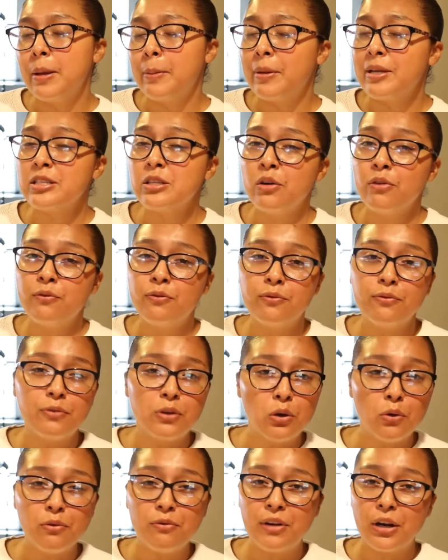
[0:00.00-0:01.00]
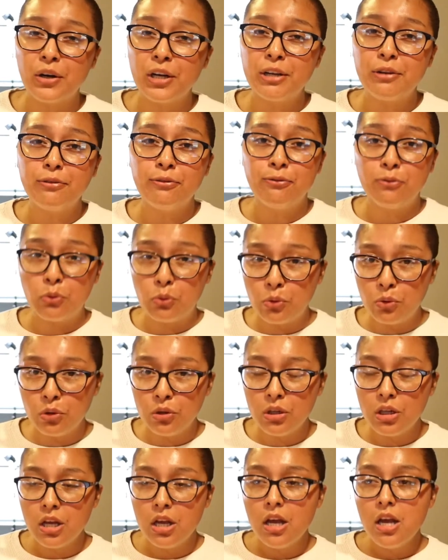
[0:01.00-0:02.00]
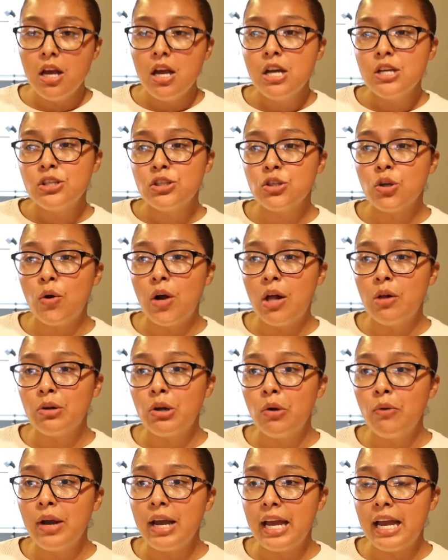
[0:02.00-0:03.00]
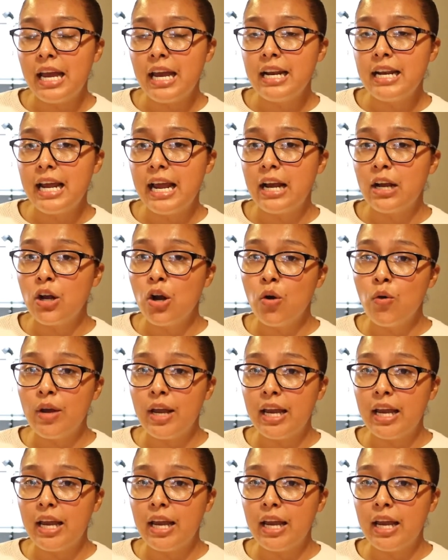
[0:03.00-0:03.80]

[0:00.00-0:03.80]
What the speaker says: make myself feel very full. So I'll go ahead and go